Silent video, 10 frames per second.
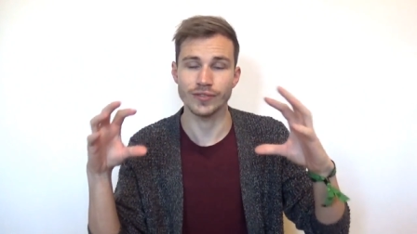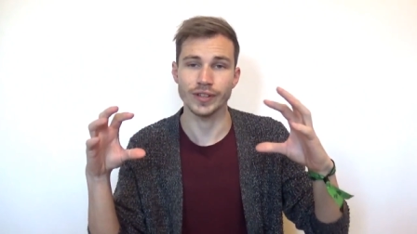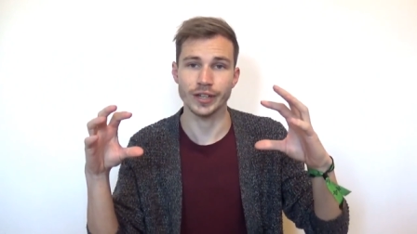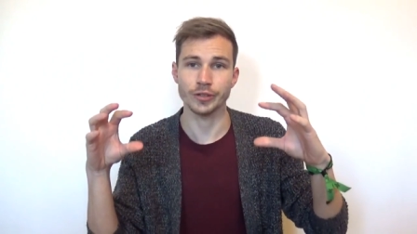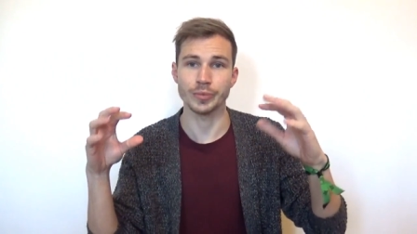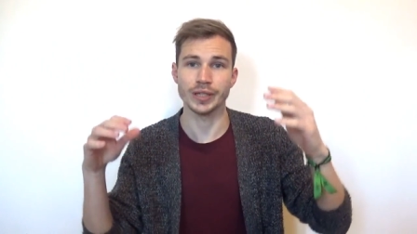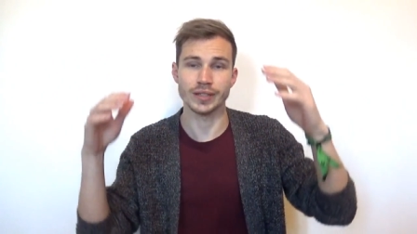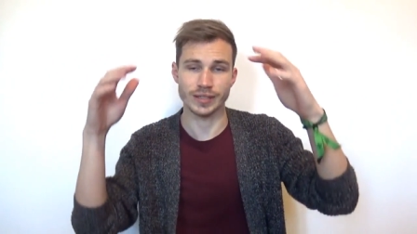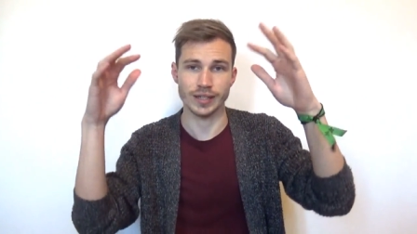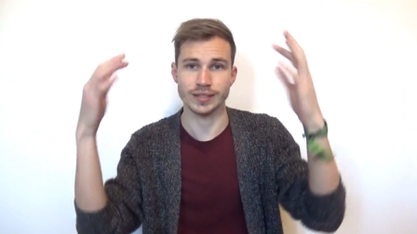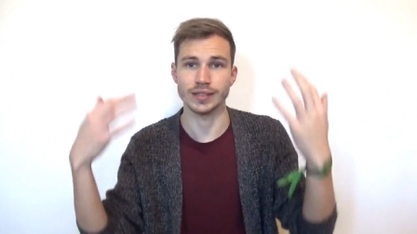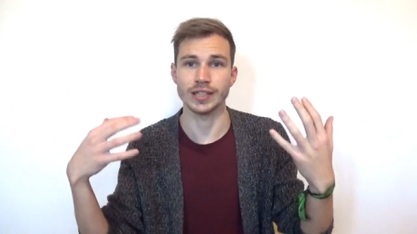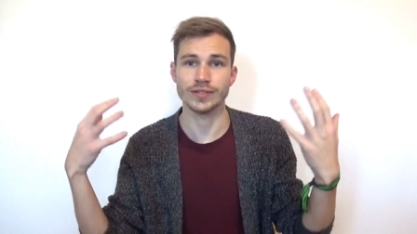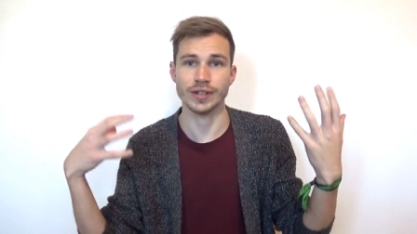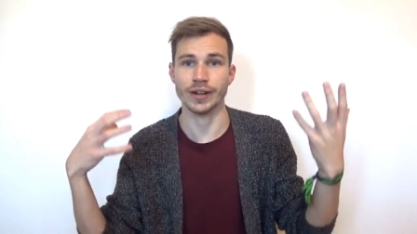leaf layer, because as the
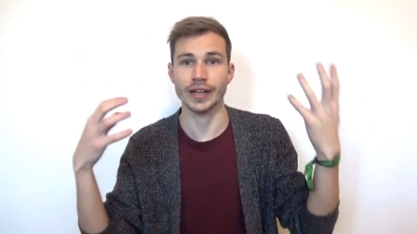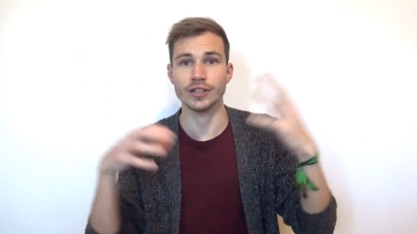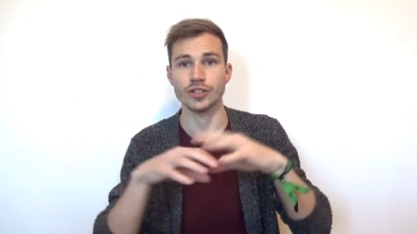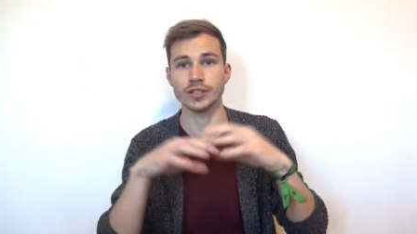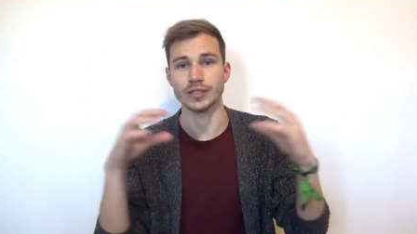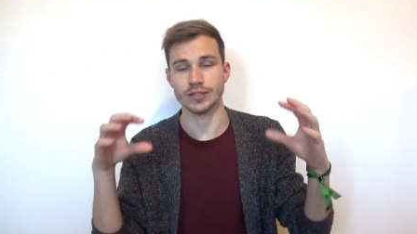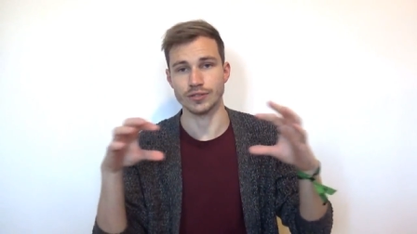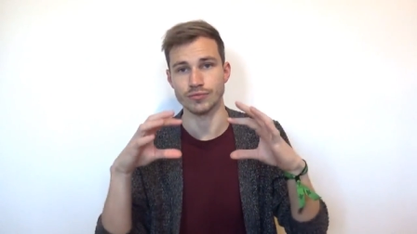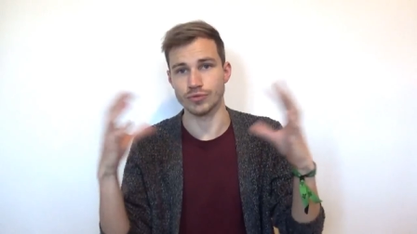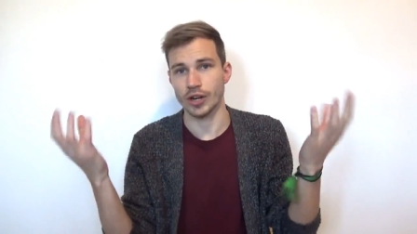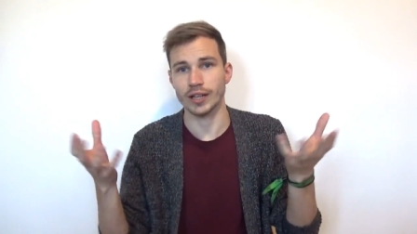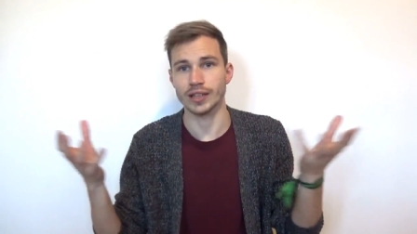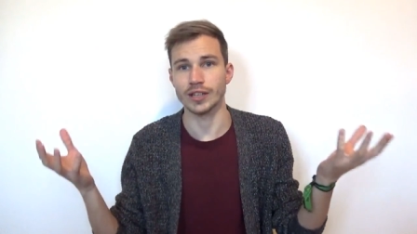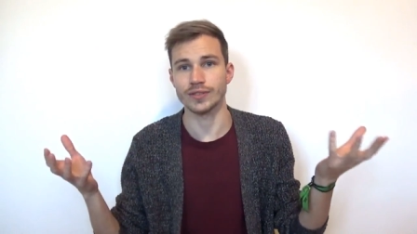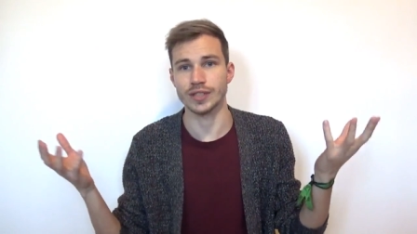leaves are aging, the
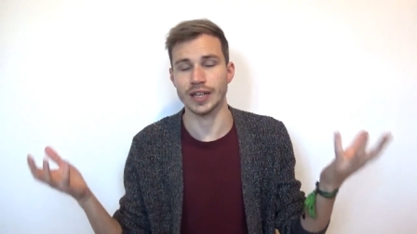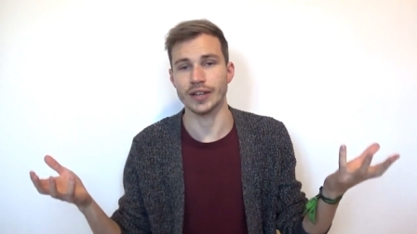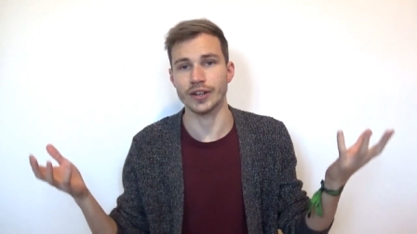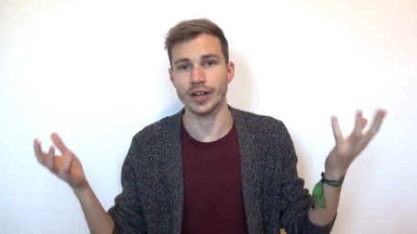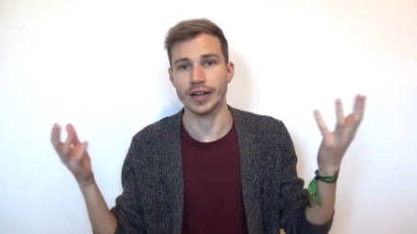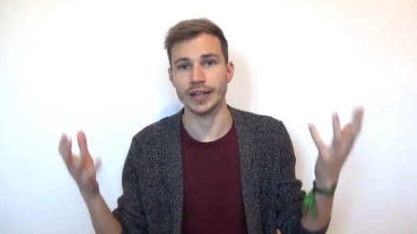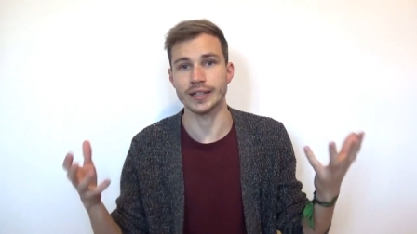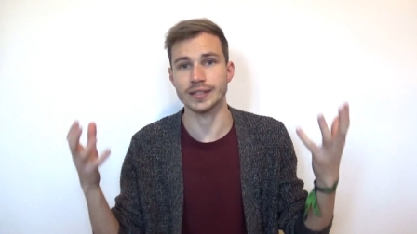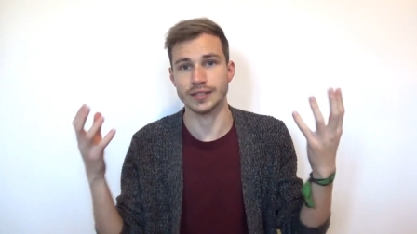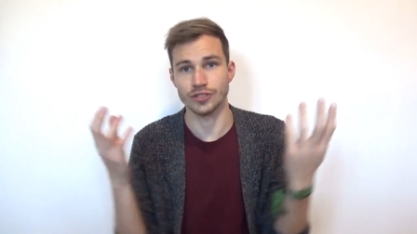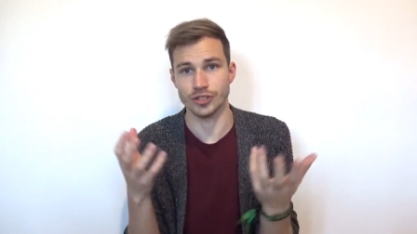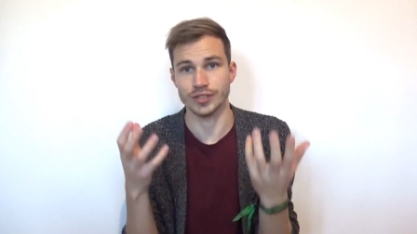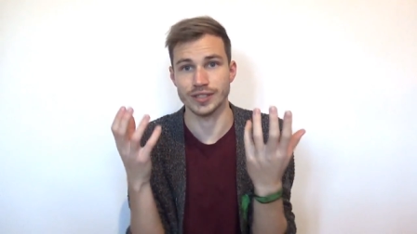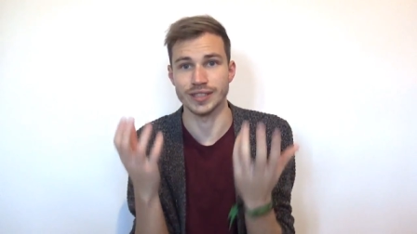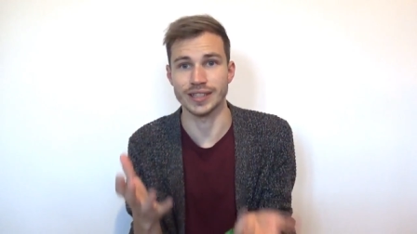dried leaves layer is
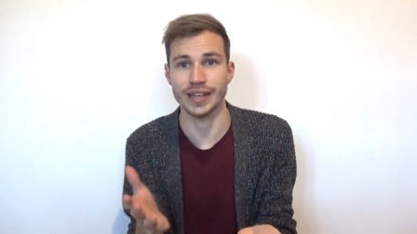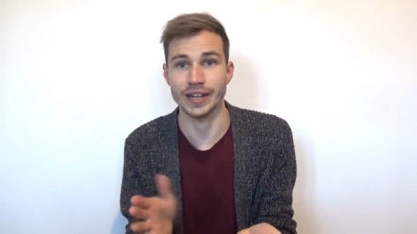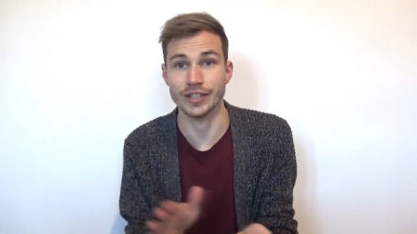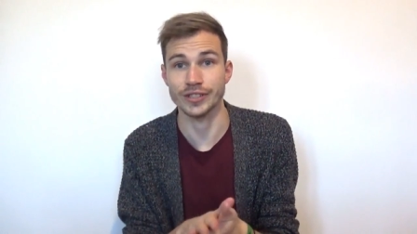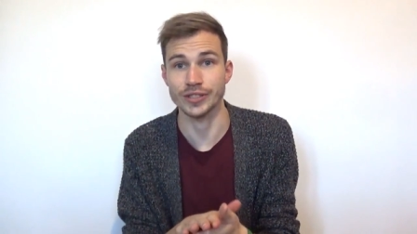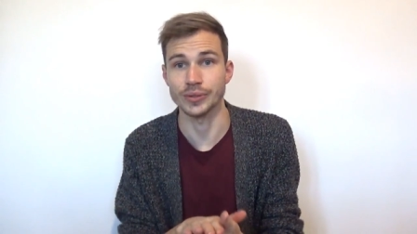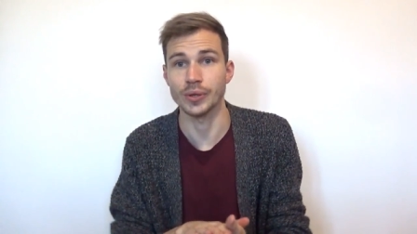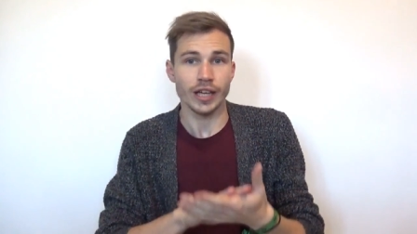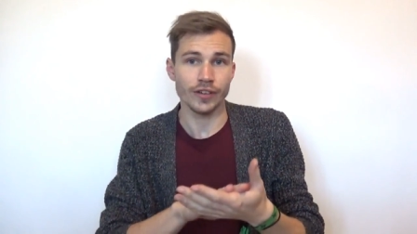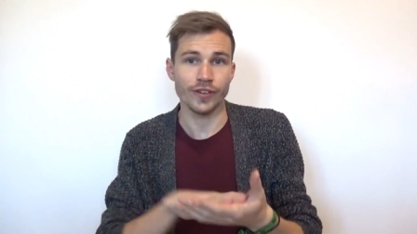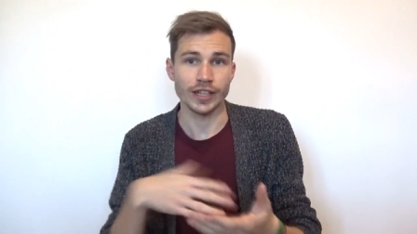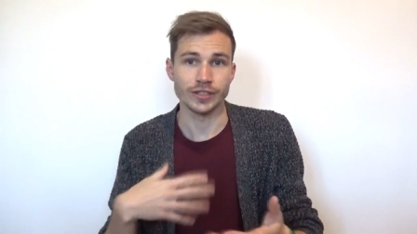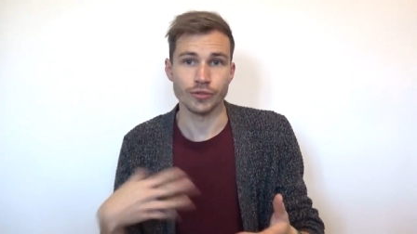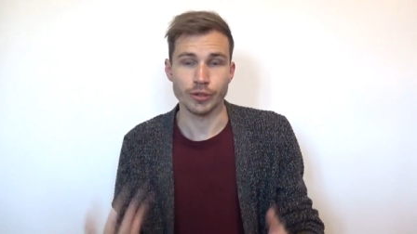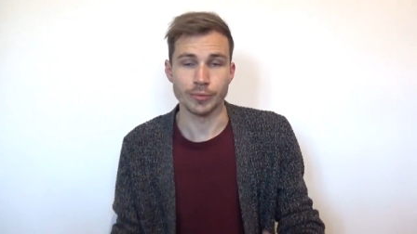just there. So if I
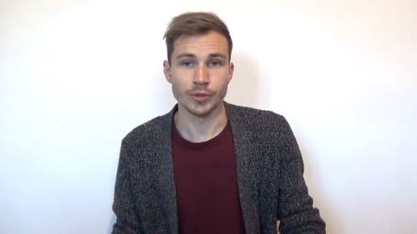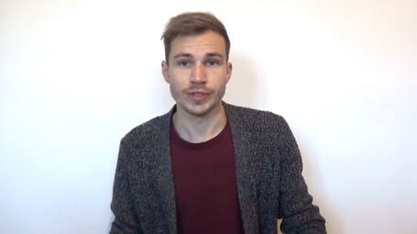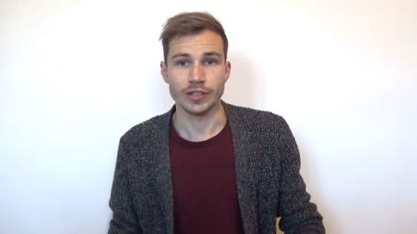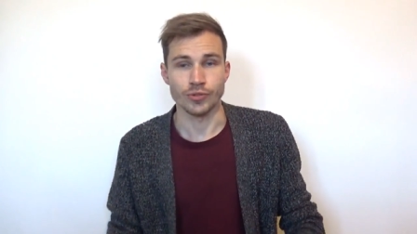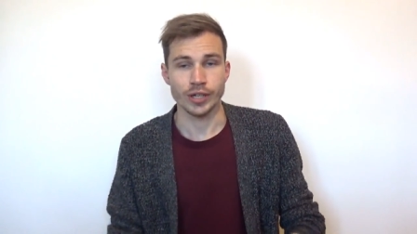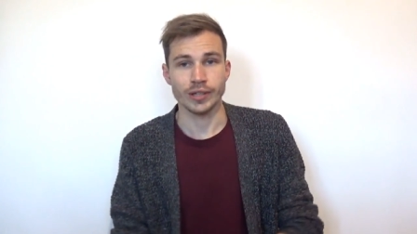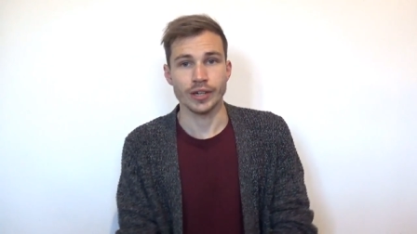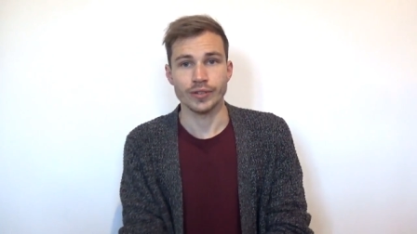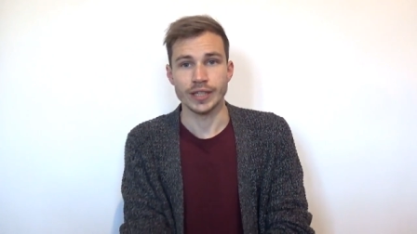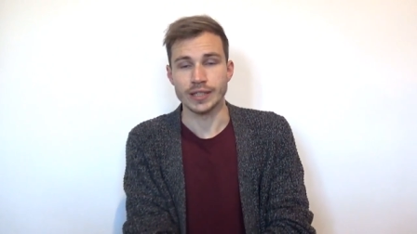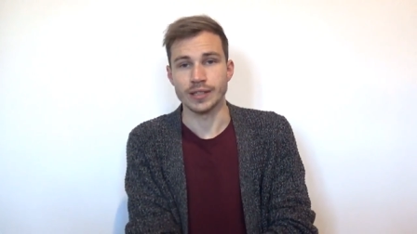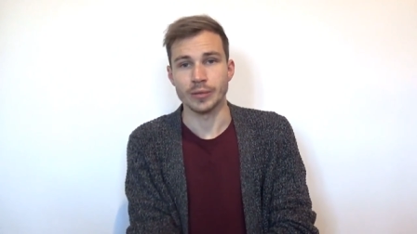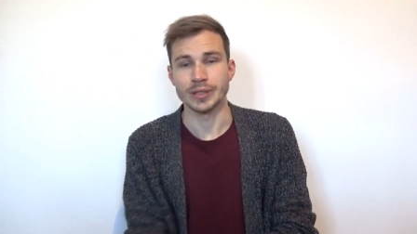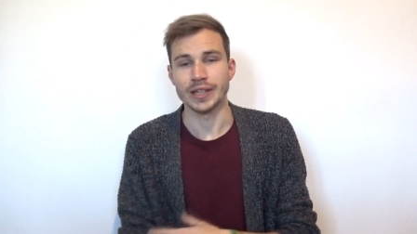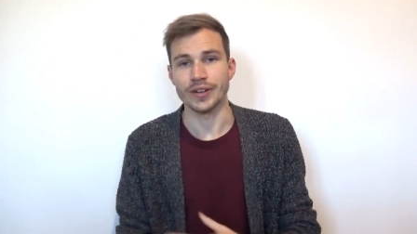don't remove that regularly, it's
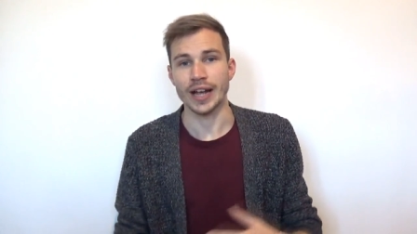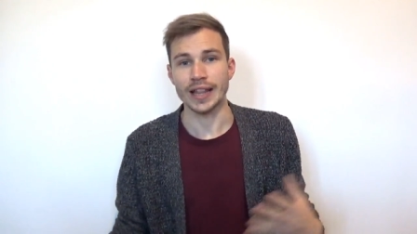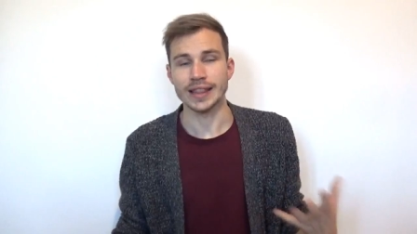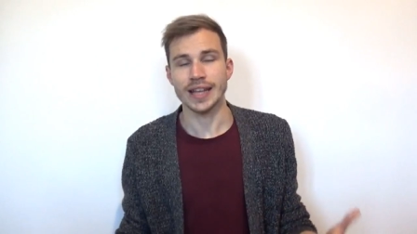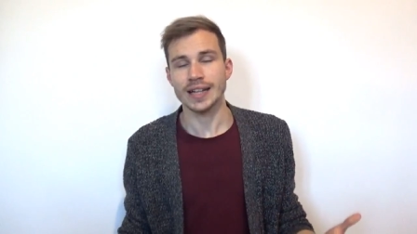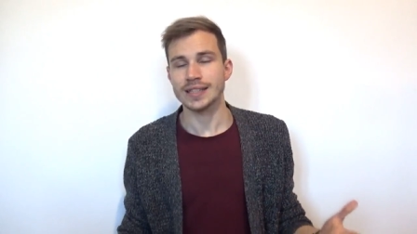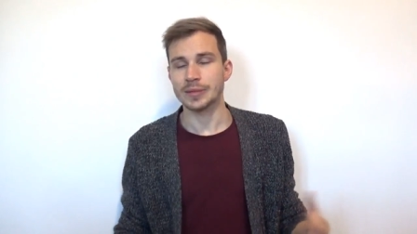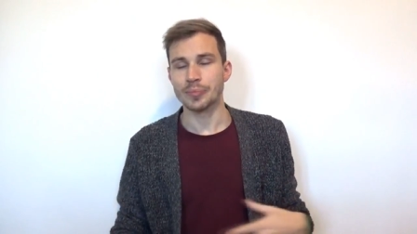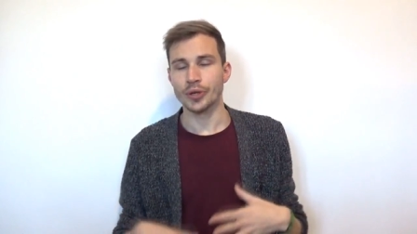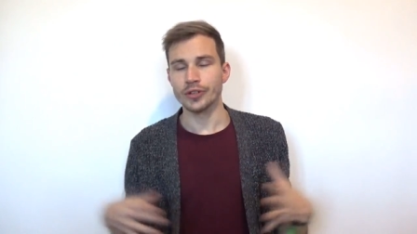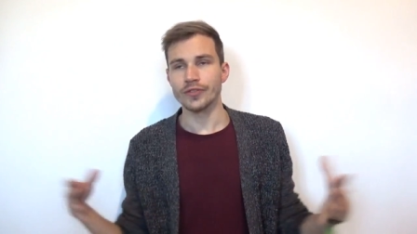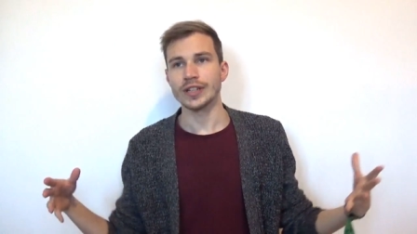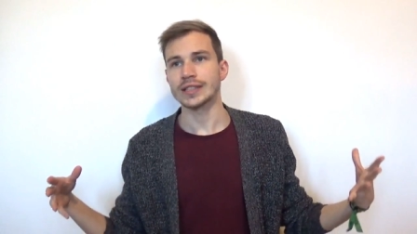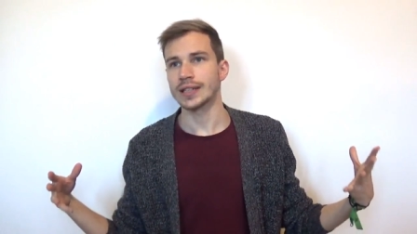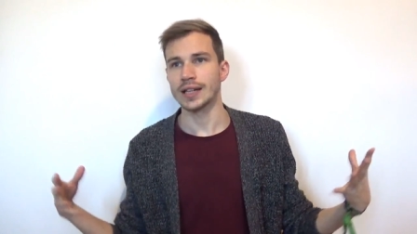gonna be there, and that's the
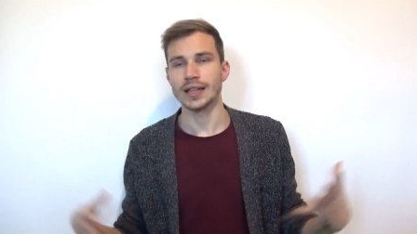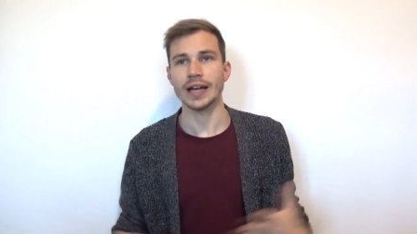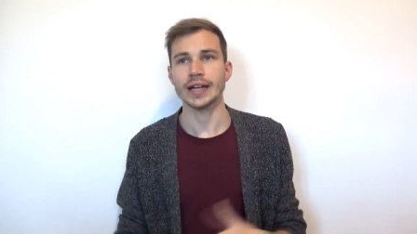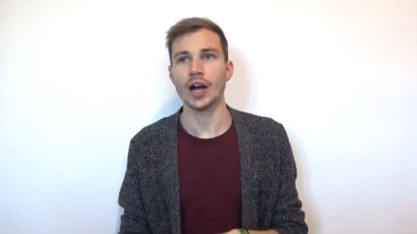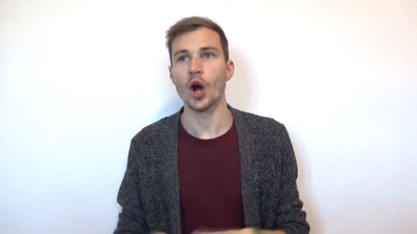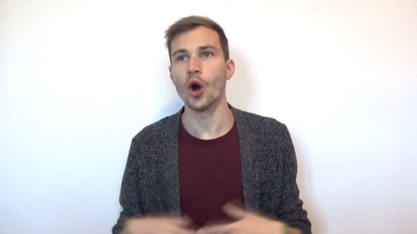perfect like